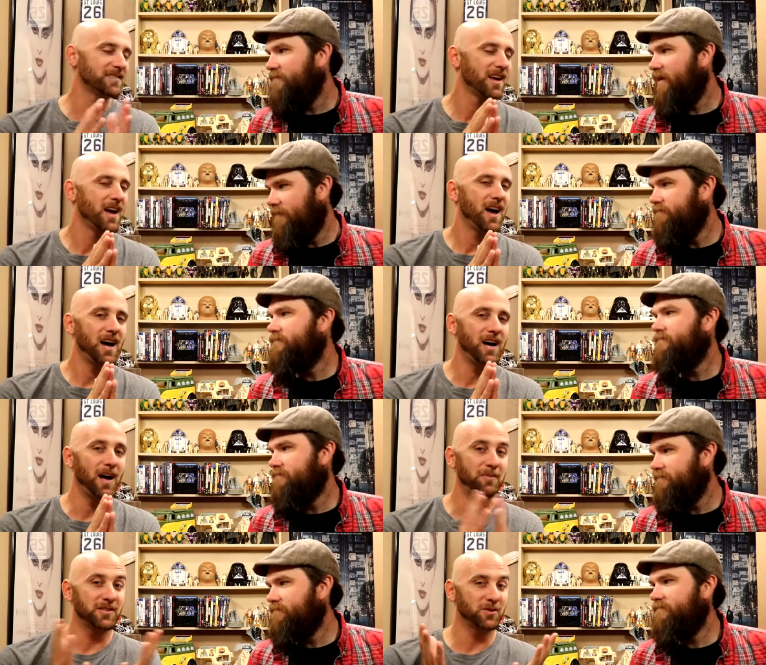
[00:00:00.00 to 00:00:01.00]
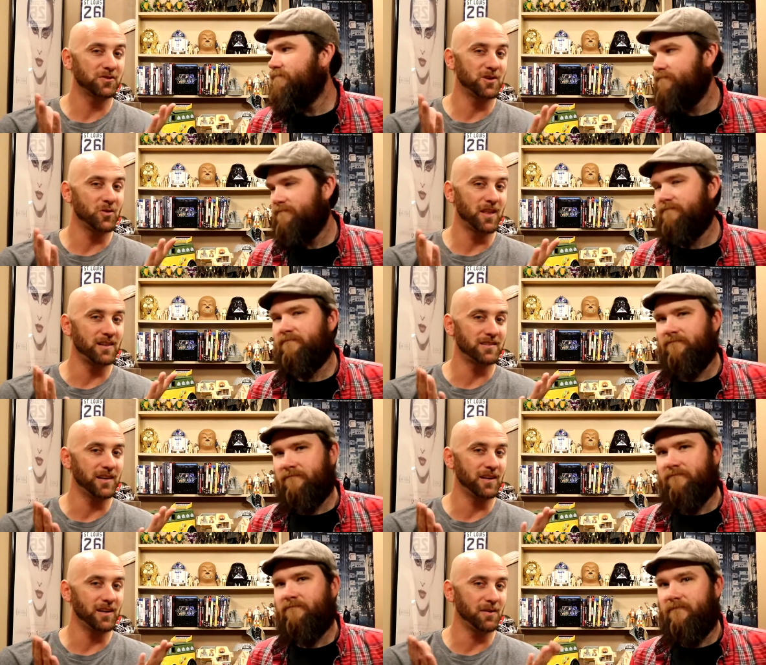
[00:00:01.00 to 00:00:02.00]
Speaker 1: Yeah. Uh, I'm still stoked that it's
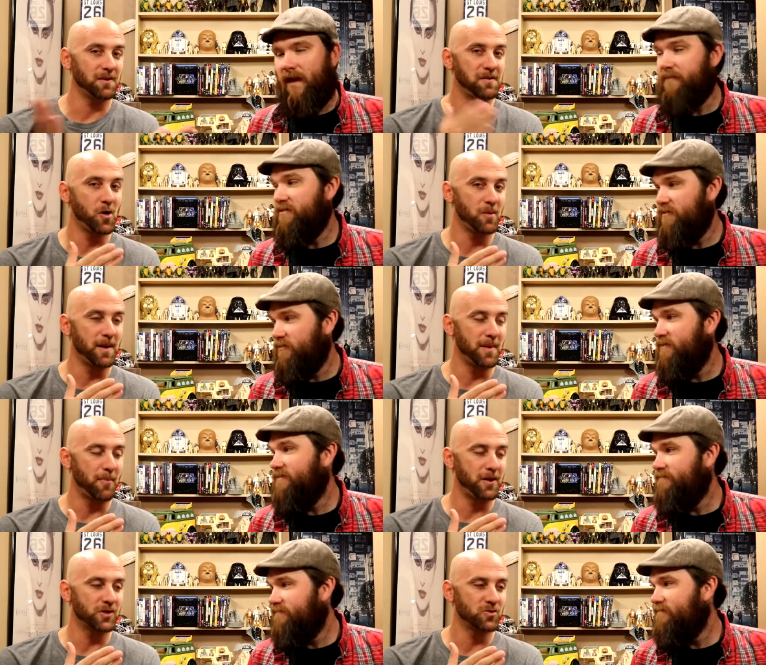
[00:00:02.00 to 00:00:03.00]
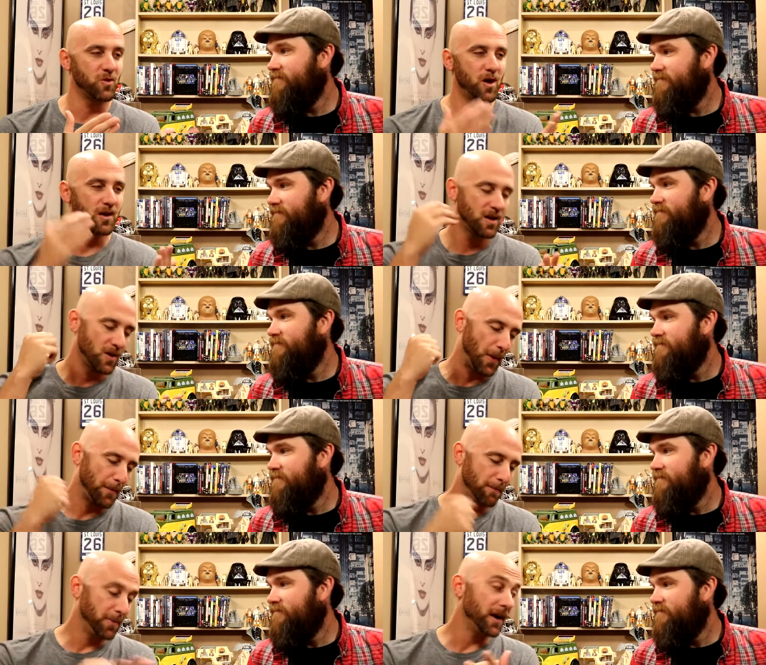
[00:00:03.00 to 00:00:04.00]
here, even Absolutely. though I made my prediction wrong.
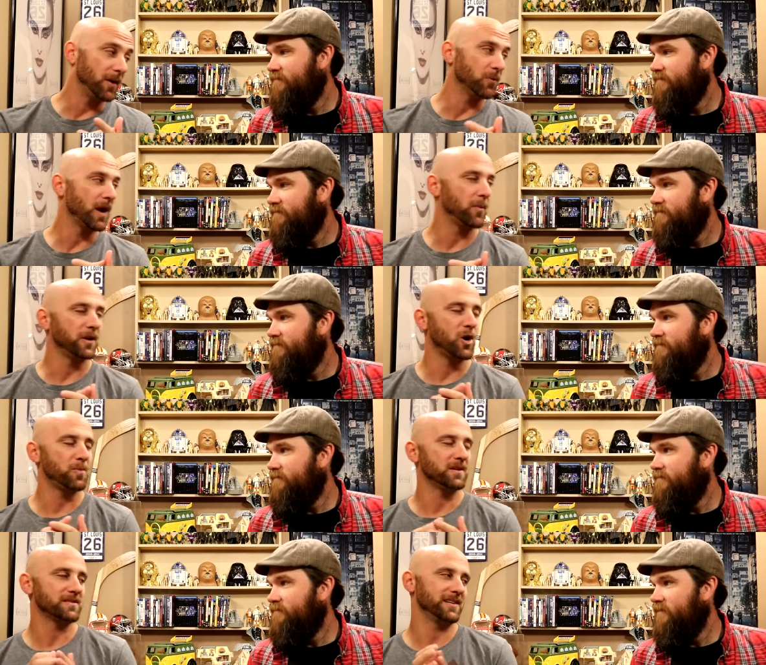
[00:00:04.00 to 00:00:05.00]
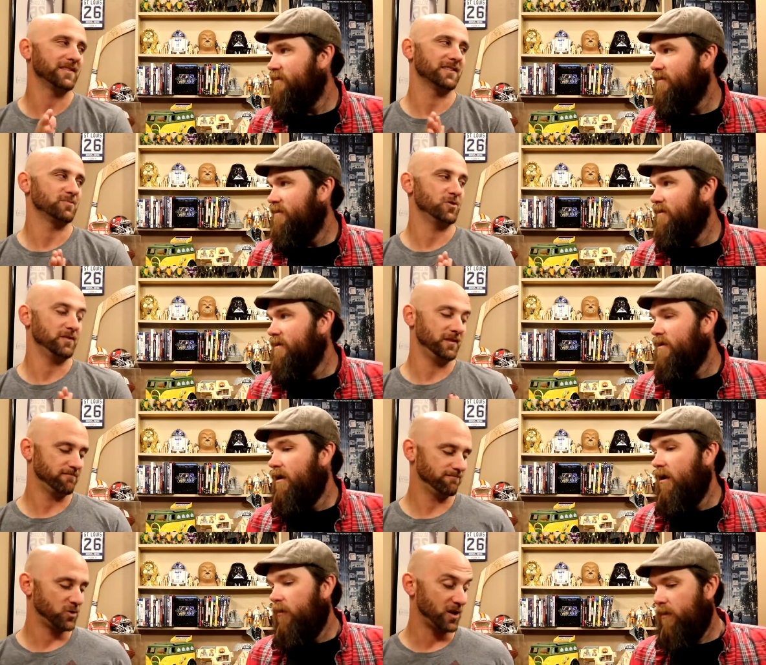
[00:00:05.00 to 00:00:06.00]
But Rob, what are you hoping to see in this movie?
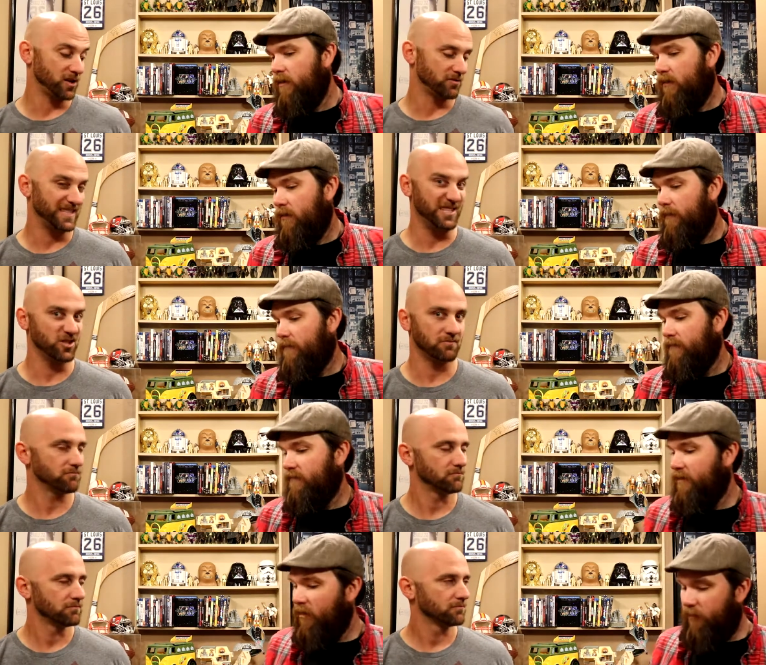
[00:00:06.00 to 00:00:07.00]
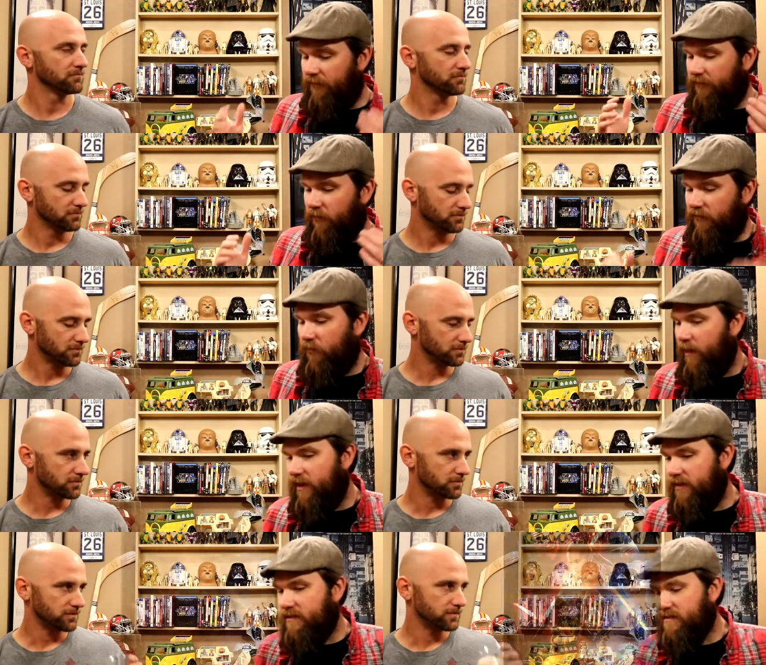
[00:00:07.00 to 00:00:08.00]
Trailer, well, teaser.
Speaker 2: You know, with Force
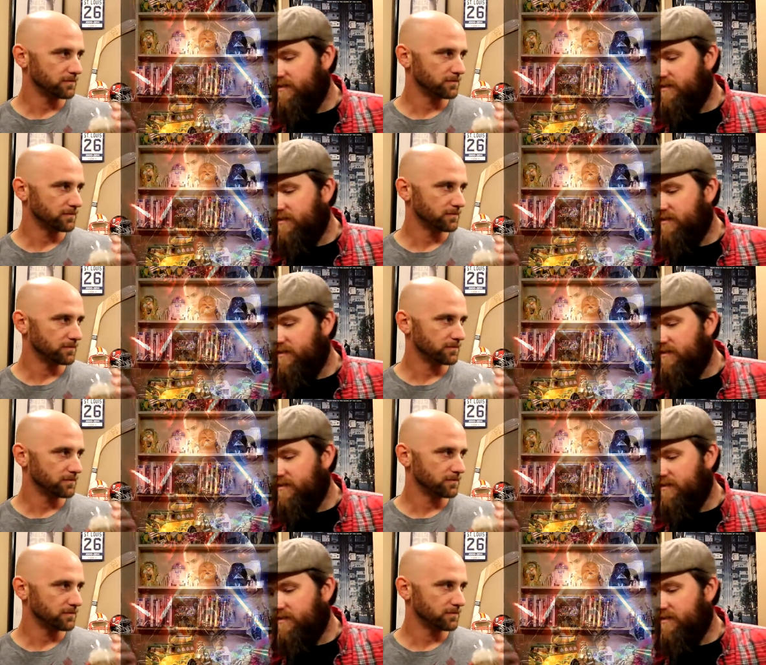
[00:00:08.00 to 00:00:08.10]
Awakens,